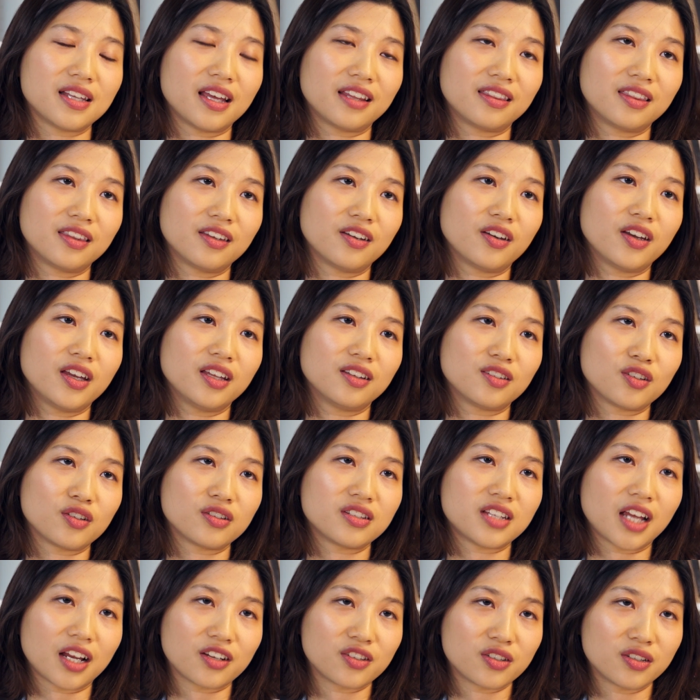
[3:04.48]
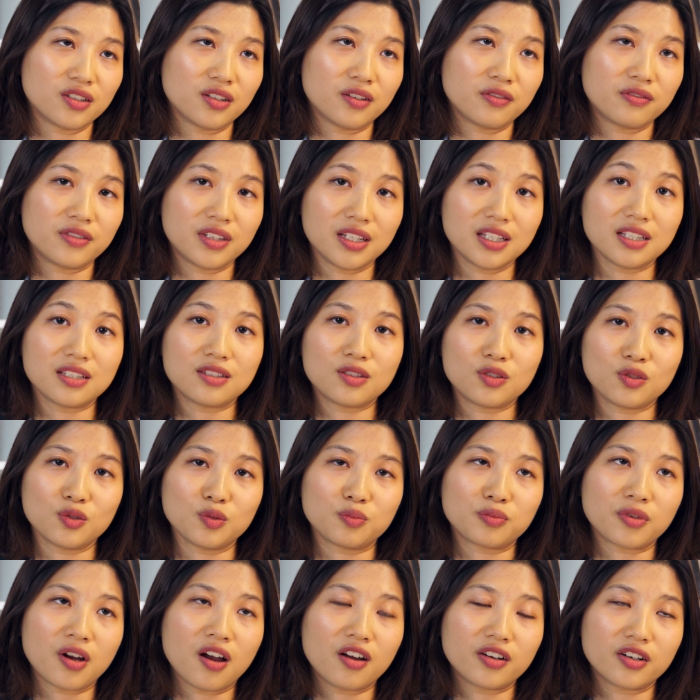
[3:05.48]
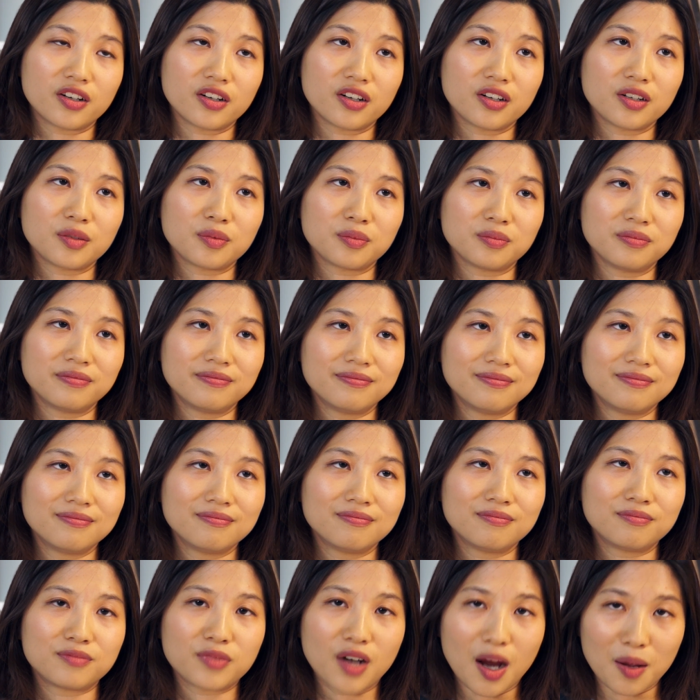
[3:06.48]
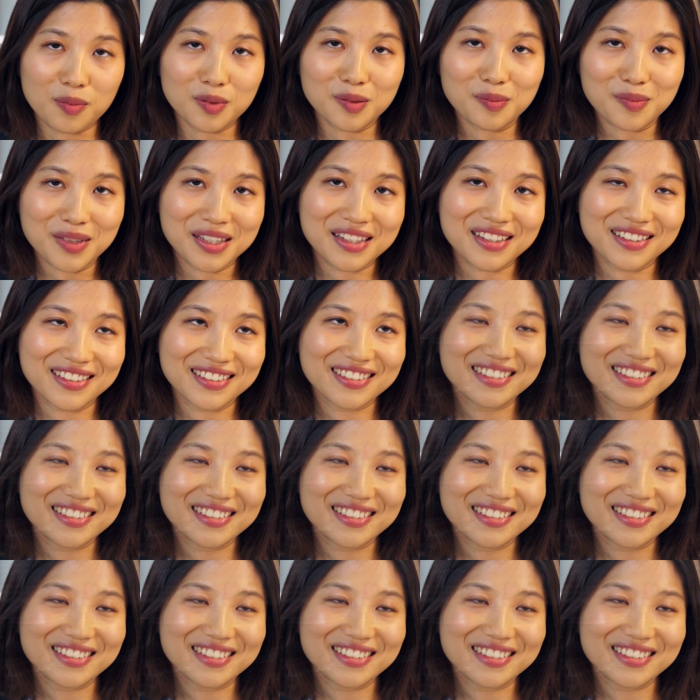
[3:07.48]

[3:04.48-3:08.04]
at the intersection of these two broader problems.